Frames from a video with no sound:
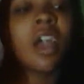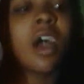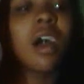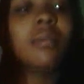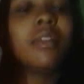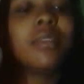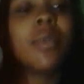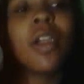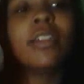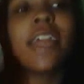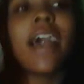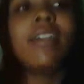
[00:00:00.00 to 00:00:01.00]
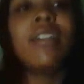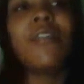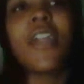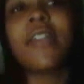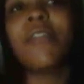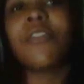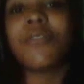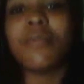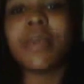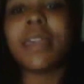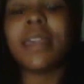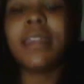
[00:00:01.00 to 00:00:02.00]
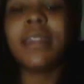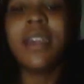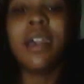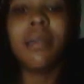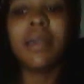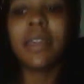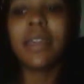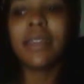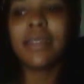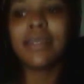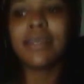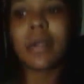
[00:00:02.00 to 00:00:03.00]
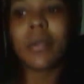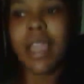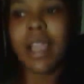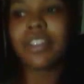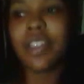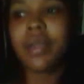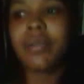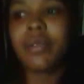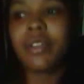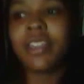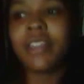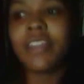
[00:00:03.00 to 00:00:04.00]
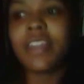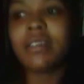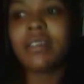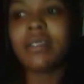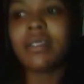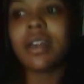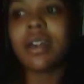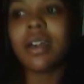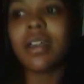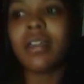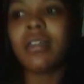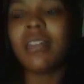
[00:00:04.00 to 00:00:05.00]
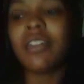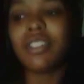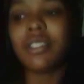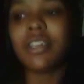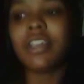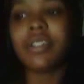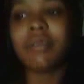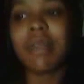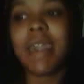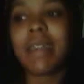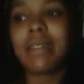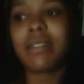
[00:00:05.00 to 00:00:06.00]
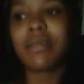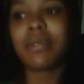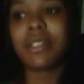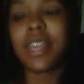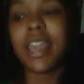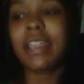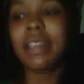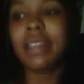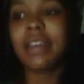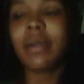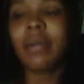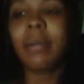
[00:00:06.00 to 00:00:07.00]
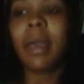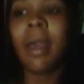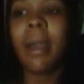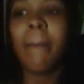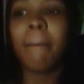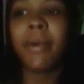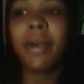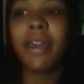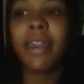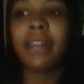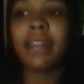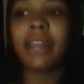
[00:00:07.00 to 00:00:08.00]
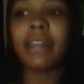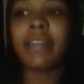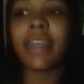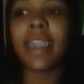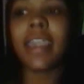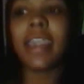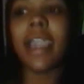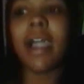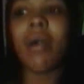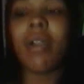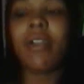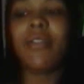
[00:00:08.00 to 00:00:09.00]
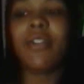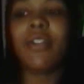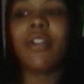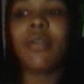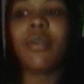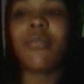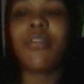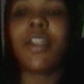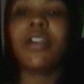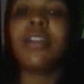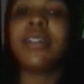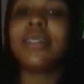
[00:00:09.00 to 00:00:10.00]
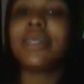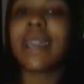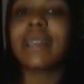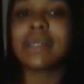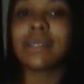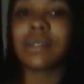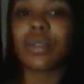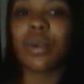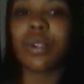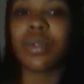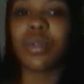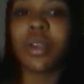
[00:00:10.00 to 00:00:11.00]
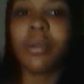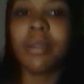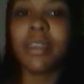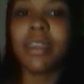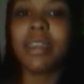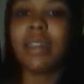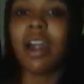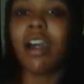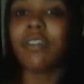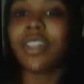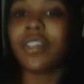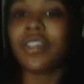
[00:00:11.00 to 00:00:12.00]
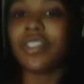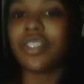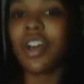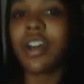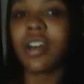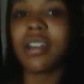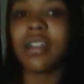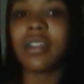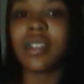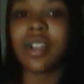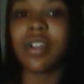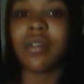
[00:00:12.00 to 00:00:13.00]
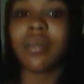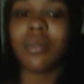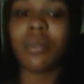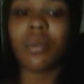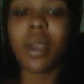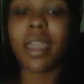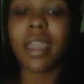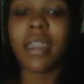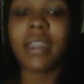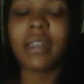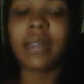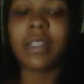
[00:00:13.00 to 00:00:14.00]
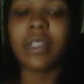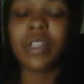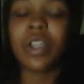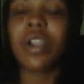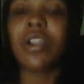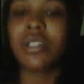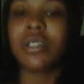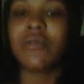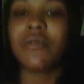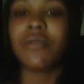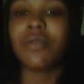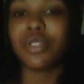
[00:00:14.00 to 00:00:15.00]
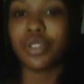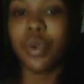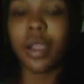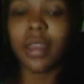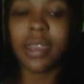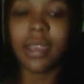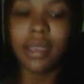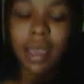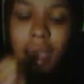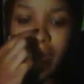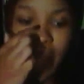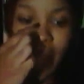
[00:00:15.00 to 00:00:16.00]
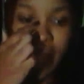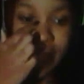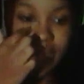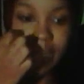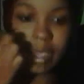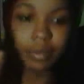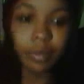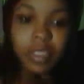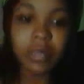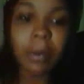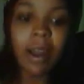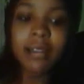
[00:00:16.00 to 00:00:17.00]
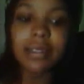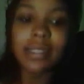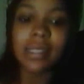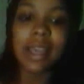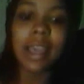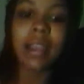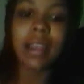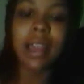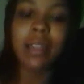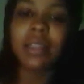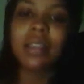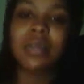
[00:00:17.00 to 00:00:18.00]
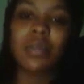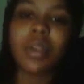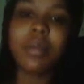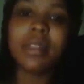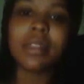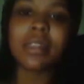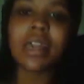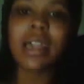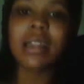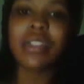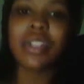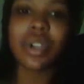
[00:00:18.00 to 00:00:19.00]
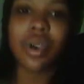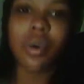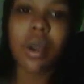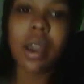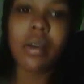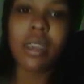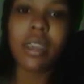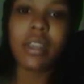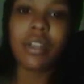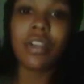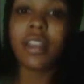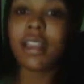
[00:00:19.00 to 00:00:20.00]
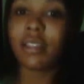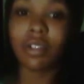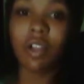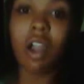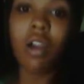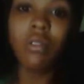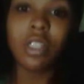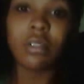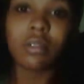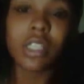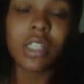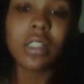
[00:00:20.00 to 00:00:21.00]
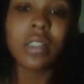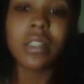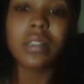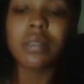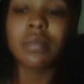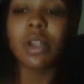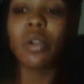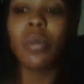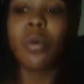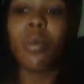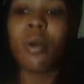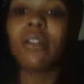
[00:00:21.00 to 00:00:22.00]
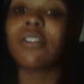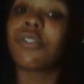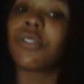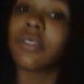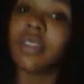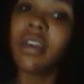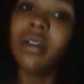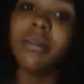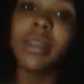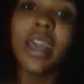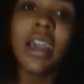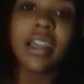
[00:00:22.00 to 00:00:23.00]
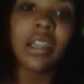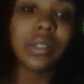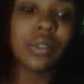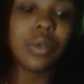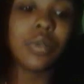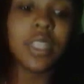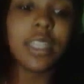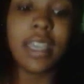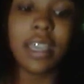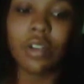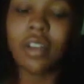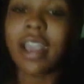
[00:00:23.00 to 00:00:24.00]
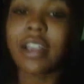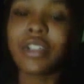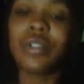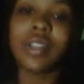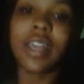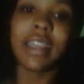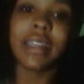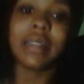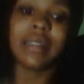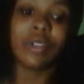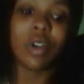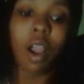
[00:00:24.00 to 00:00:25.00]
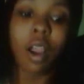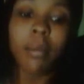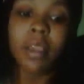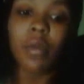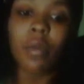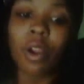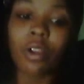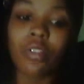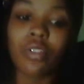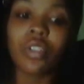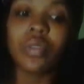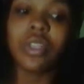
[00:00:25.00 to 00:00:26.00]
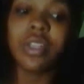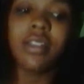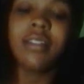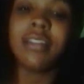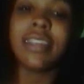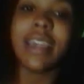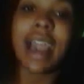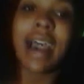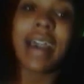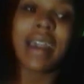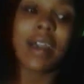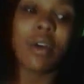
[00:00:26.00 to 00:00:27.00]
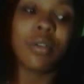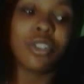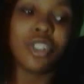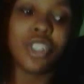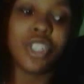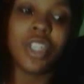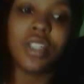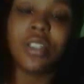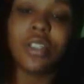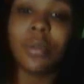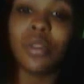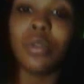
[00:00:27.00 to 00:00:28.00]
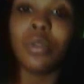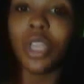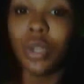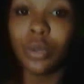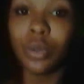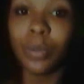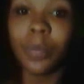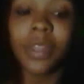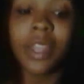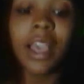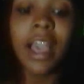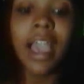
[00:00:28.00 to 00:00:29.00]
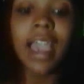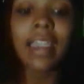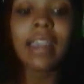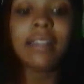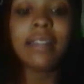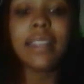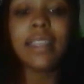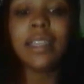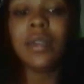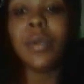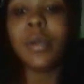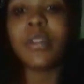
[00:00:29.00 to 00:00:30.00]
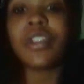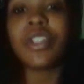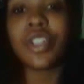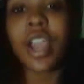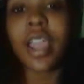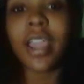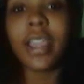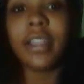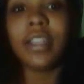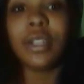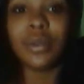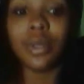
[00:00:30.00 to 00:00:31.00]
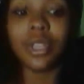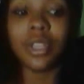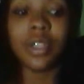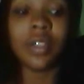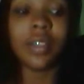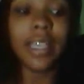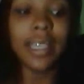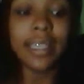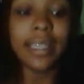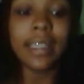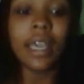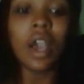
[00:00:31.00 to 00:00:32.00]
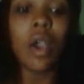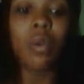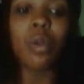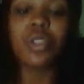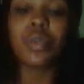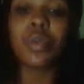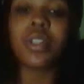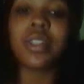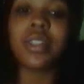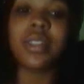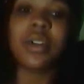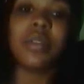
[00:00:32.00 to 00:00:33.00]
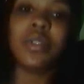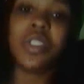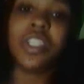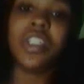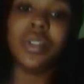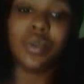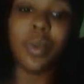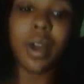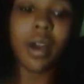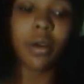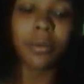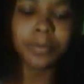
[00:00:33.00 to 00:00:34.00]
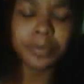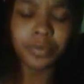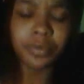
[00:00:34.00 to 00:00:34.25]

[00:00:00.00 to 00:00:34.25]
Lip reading: This worked out in the favor of men because they were actually able to get things done and legislation passed to protect them. But they, however, were very sexist towards women and often shunned and turned them away and discouraged them from joining. And in response to that, these women decided to go out and create their own unions. And some notable ones for them include the International Ladies Garment Workers Union, the ILGWU, and the Women's Trade Union League, which was the WTUL.